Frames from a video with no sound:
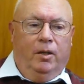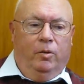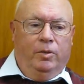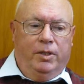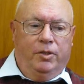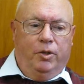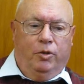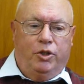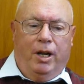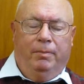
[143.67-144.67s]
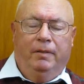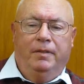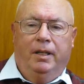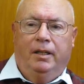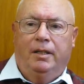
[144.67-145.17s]
is this your
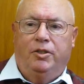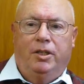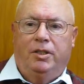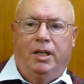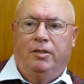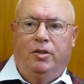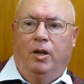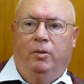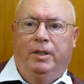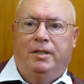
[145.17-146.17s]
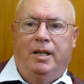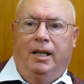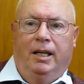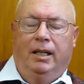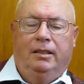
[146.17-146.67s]
shoplifting ticket?" She says, "No, it's
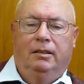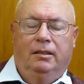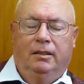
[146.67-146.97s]
not."